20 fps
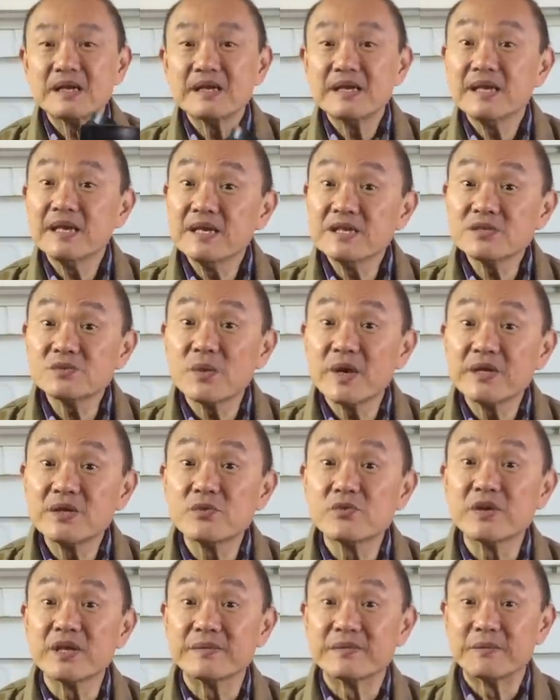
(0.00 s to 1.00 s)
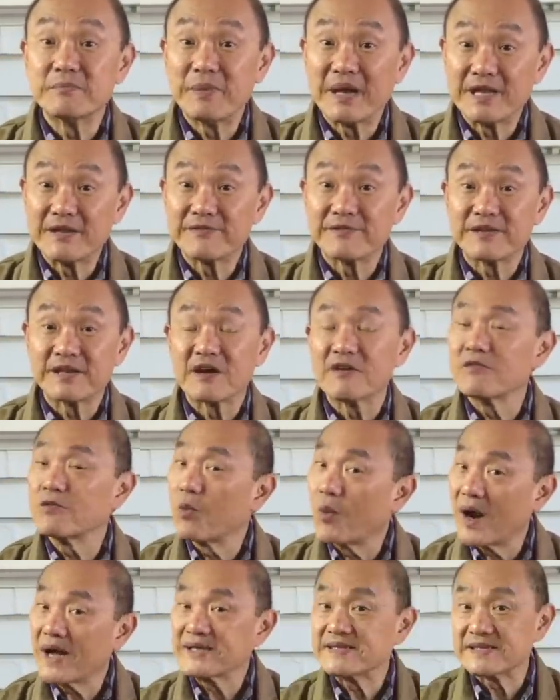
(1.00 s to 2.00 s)
Here's where you reap the benefit of
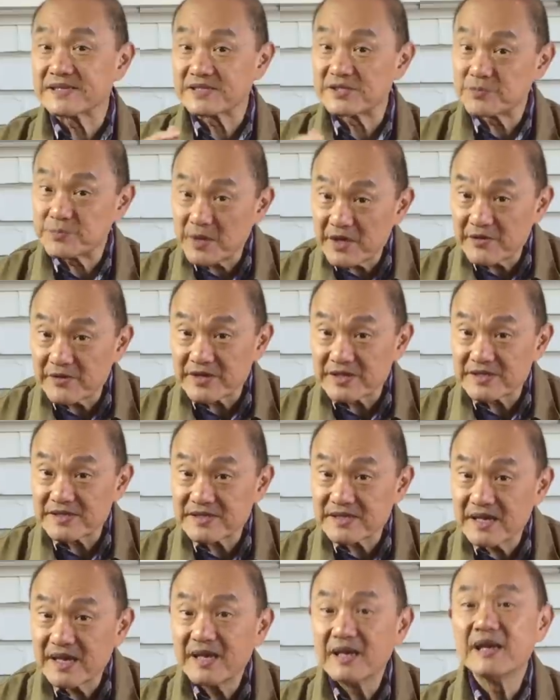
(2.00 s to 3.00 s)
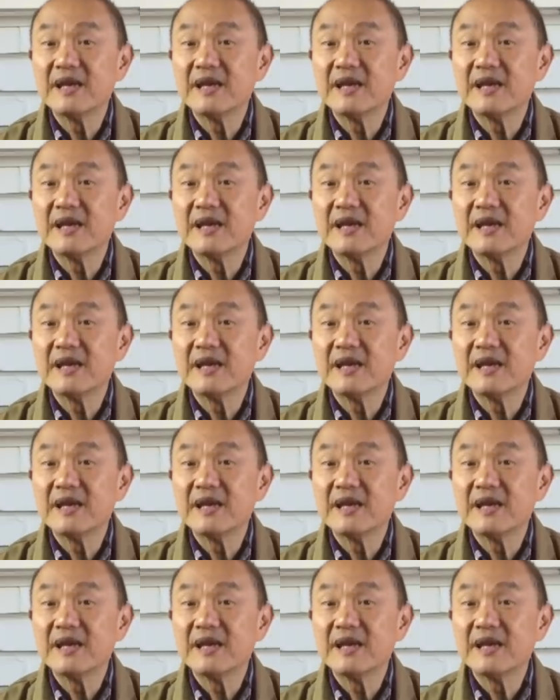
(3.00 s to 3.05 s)
White's experience